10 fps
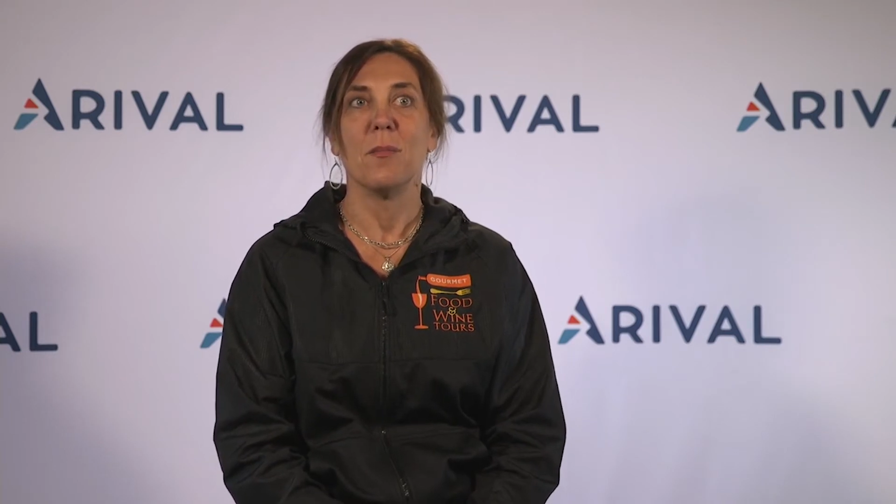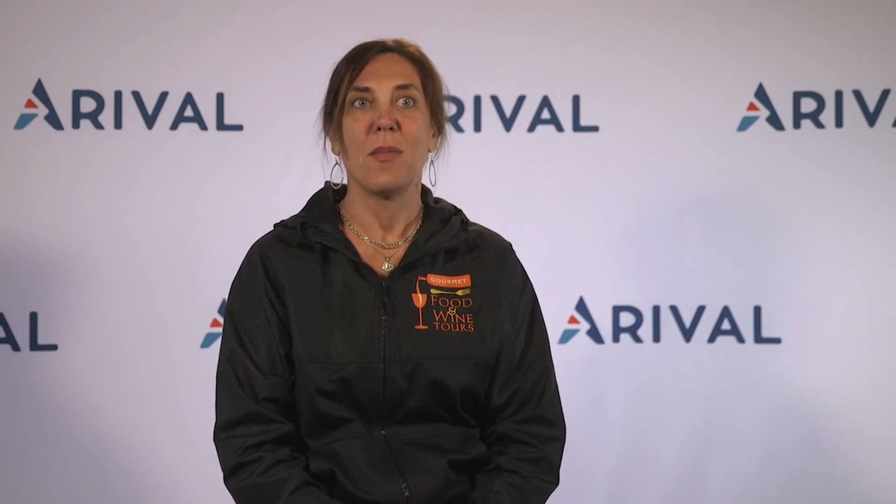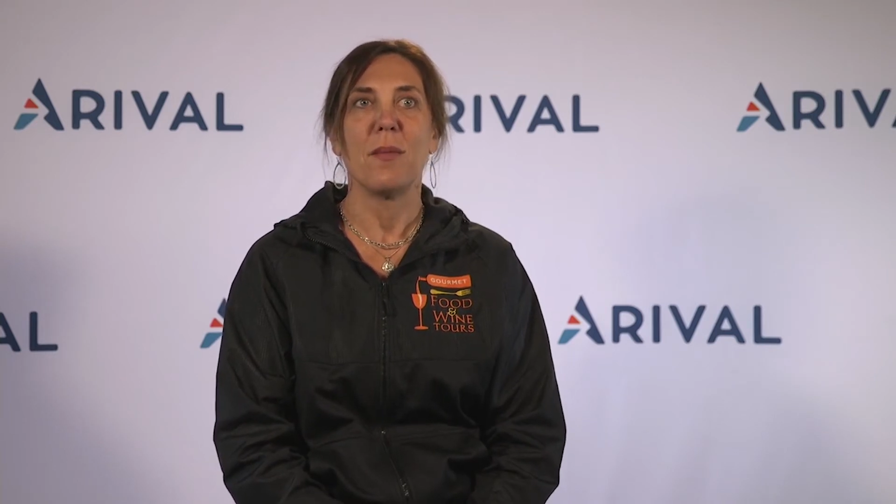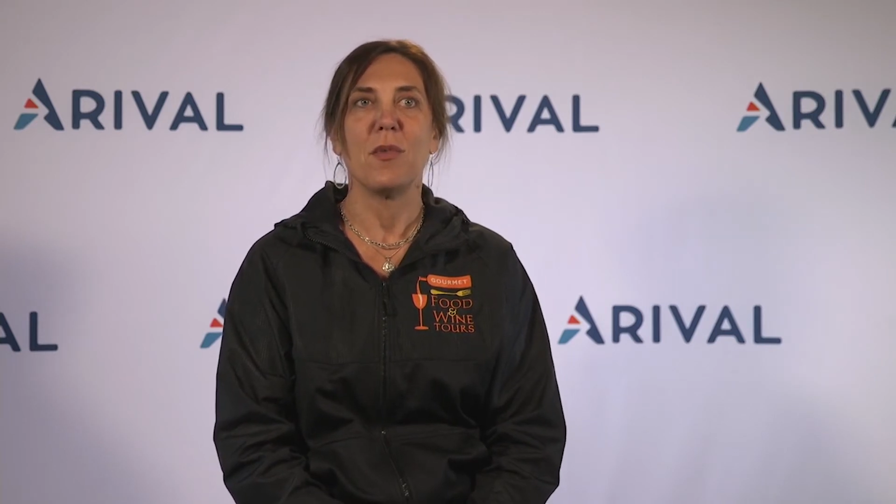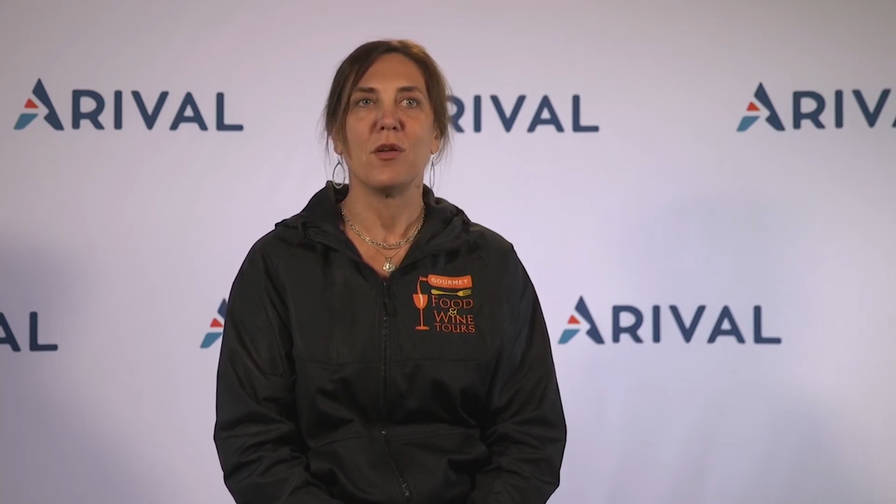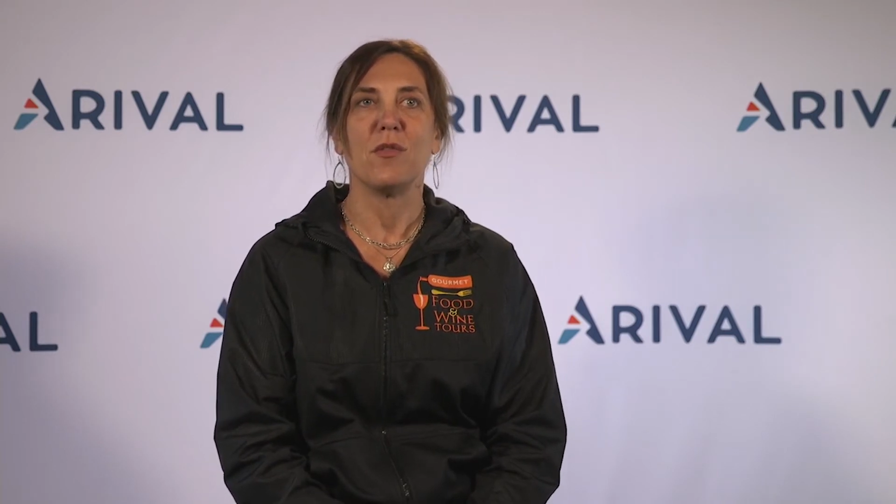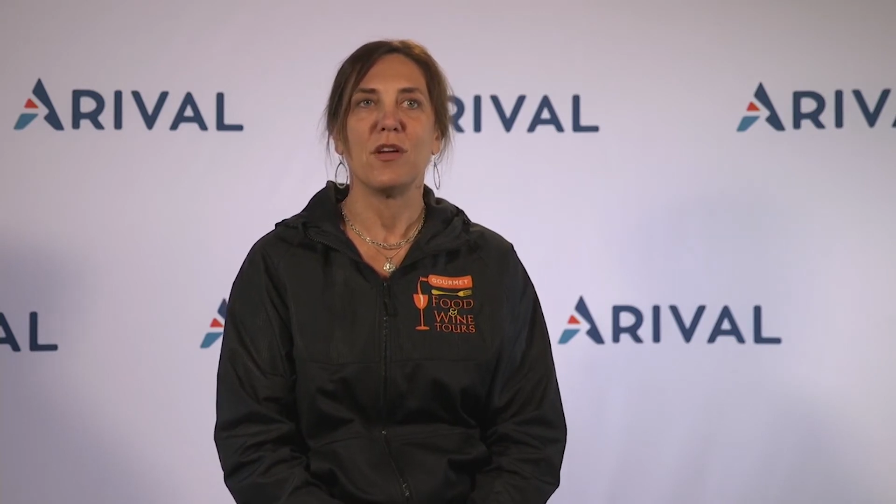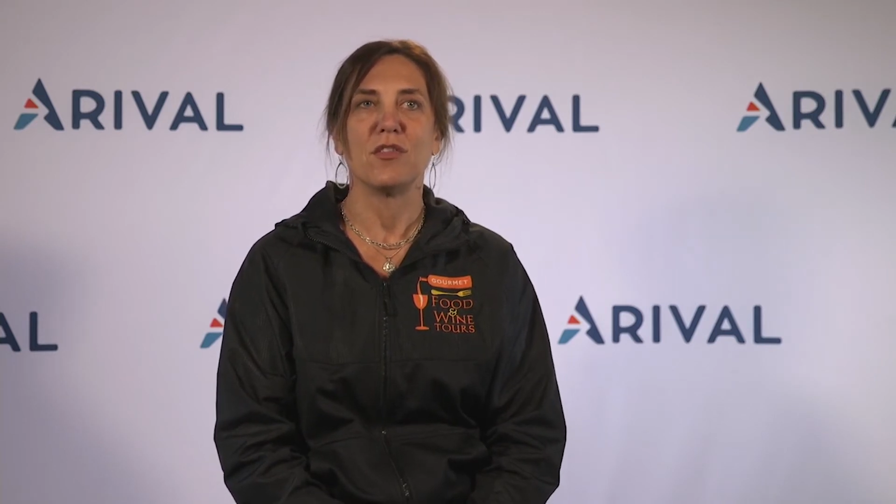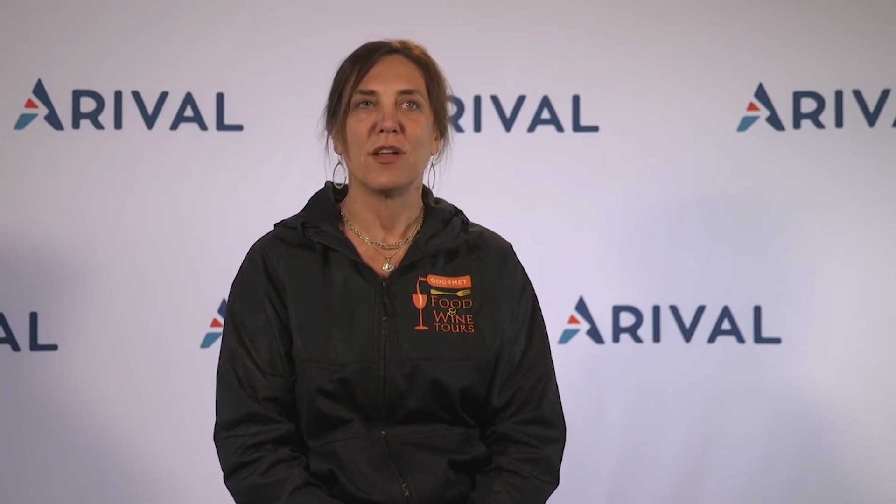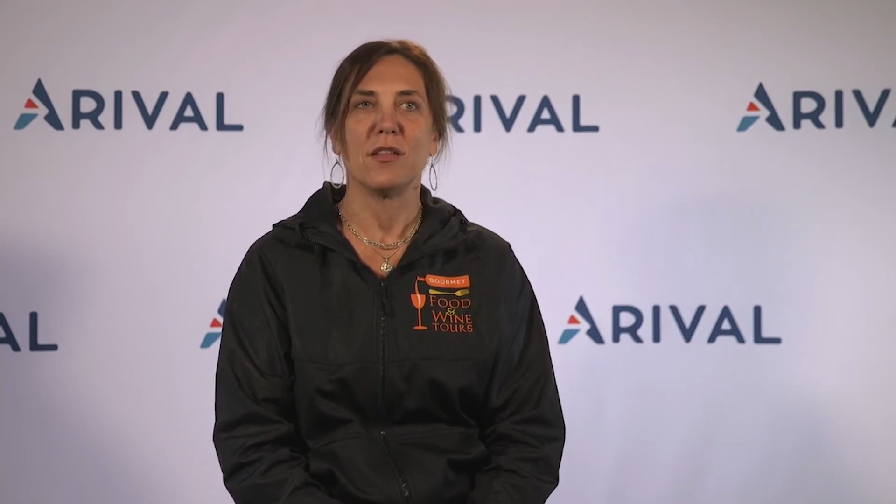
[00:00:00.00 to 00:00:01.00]
my
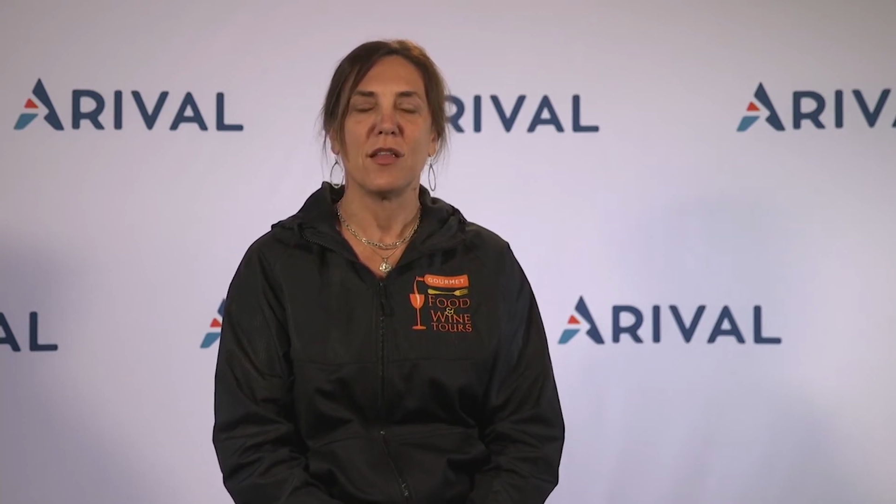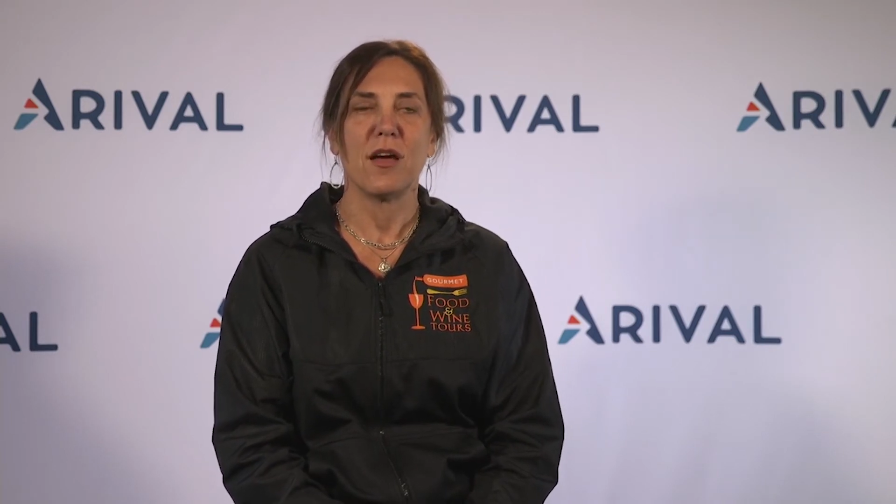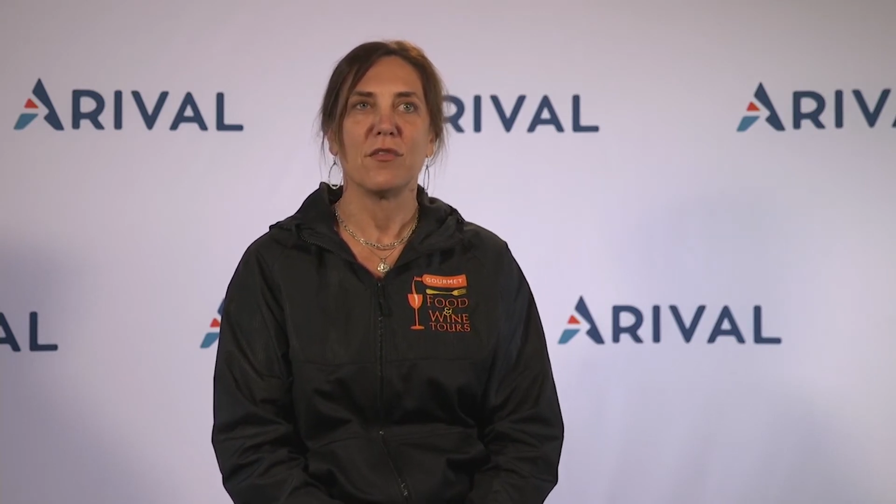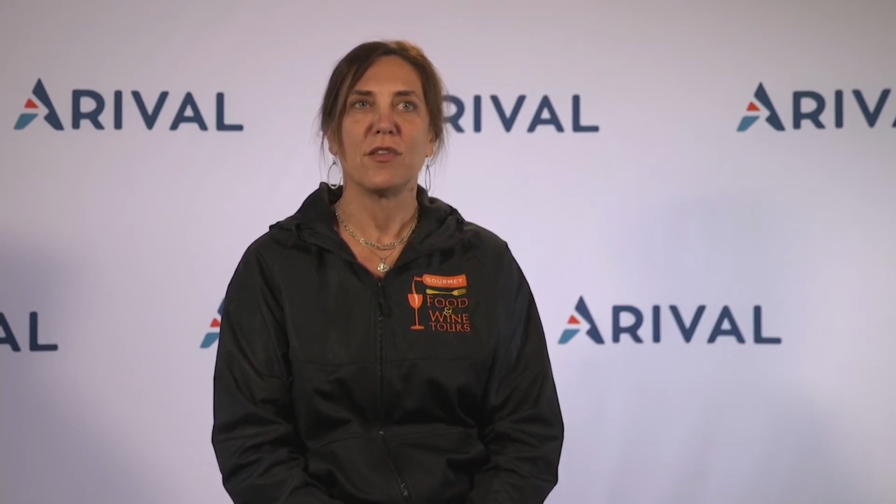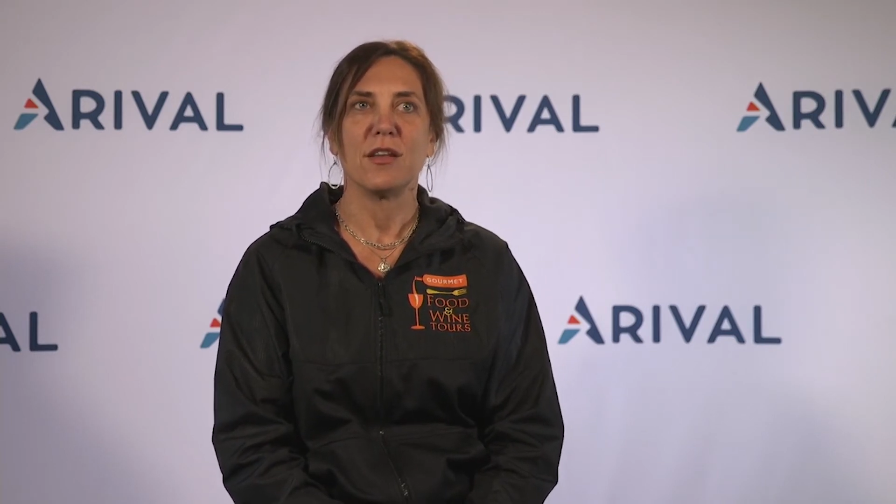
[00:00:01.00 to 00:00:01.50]
motivation. I love